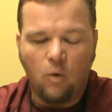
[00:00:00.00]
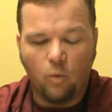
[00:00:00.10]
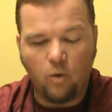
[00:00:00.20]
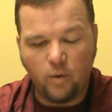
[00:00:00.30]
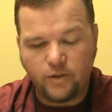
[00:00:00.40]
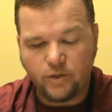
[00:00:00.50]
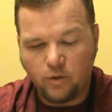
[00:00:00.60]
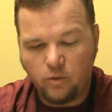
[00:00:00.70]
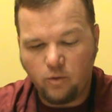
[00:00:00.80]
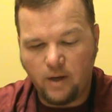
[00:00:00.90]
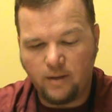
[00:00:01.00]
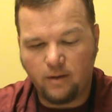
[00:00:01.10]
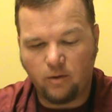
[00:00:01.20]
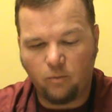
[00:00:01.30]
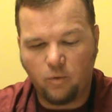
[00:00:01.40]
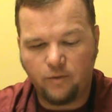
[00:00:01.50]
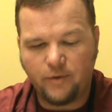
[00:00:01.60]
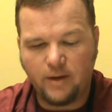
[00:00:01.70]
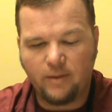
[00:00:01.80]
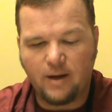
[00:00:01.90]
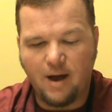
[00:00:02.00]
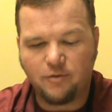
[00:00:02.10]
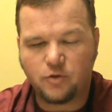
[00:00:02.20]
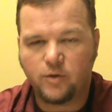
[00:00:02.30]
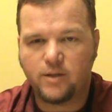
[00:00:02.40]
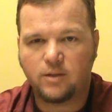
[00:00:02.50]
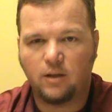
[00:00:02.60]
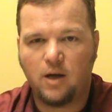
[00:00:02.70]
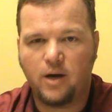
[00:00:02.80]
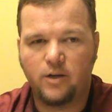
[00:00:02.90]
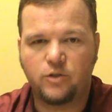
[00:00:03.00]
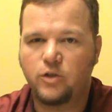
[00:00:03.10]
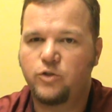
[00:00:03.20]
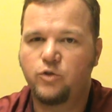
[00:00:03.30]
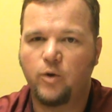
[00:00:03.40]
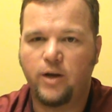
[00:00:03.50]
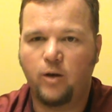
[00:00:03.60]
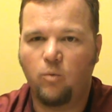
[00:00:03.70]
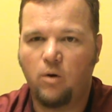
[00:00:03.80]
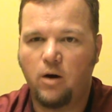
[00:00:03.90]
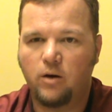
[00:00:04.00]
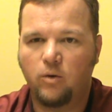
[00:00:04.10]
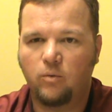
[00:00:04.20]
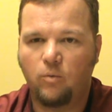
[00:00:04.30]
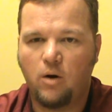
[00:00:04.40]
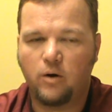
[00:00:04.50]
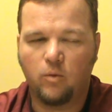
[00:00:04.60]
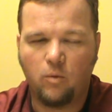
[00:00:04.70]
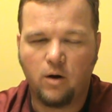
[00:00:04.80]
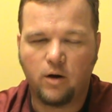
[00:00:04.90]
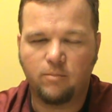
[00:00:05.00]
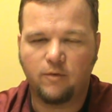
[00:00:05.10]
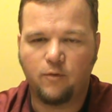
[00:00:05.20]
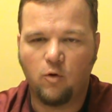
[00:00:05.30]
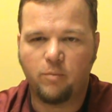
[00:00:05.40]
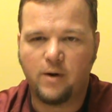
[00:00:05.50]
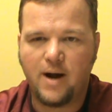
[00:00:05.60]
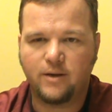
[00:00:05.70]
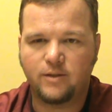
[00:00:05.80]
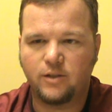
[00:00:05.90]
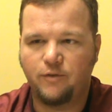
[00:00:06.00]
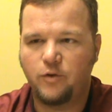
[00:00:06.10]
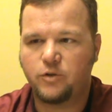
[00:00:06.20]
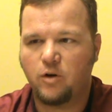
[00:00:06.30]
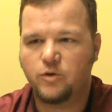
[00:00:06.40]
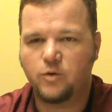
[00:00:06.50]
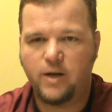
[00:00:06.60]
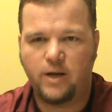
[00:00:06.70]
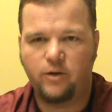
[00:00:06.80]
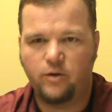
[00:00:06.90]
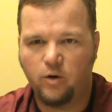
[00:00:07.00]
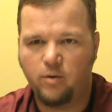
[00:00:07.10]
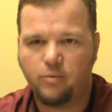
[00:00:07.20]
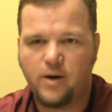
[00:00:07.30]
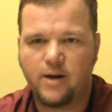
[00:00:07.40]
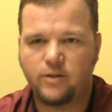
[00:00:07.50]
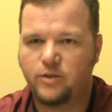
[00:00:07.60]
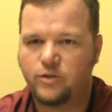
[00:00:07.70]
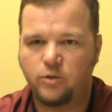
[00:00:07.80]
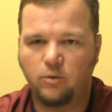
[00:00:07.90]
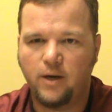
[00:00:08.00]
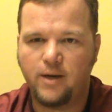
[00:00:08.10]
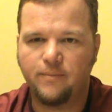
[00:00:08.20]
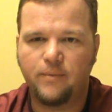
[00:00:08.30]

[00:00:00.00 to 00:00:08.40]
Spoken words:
Well, we do, and one thing that I've stressed a lot is just drinking water before practice. If you start drinking during practice, it's too late.